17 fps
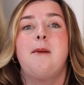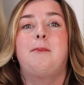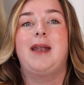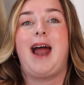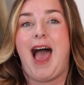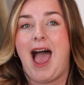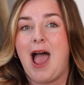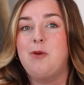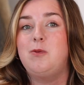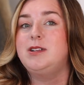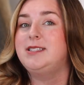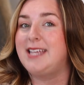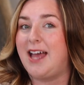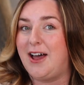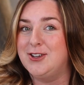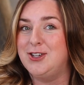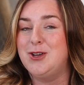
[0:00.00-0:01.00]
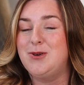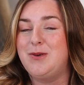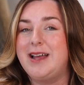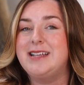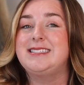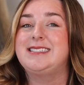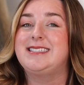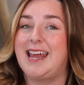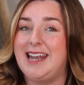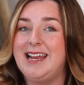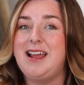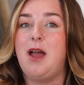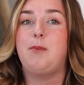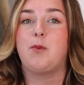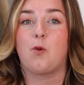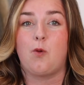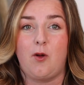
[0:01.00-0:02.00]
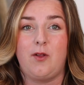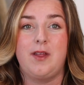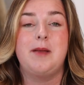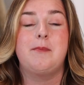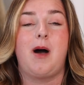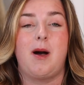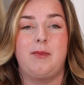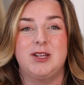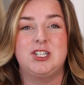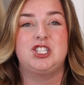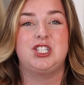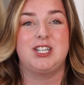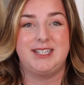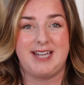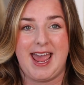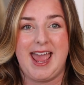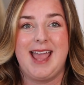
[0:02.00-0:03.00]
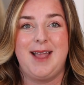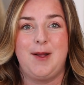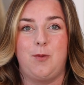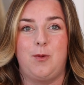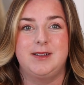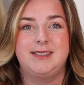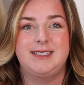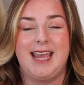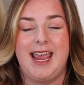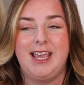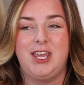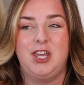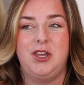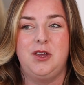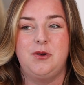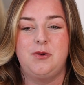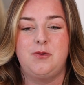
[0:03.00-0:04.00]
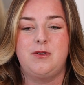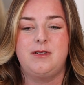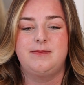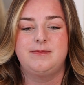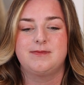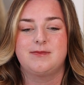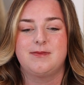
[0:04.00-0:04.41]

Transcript: But I will tell you, setting up Rolling Publish today will take you,